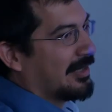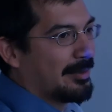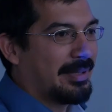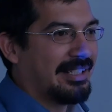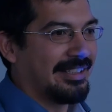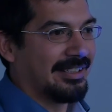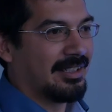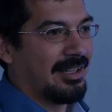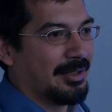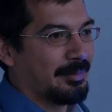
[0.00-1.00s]
depending
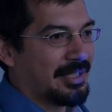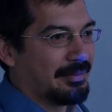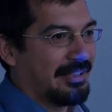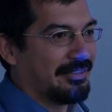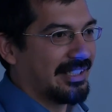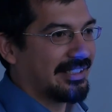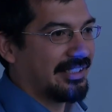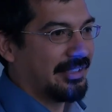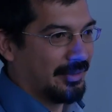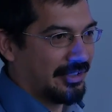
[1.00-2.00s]
on which wavelength
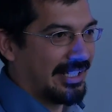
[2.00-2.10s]
you look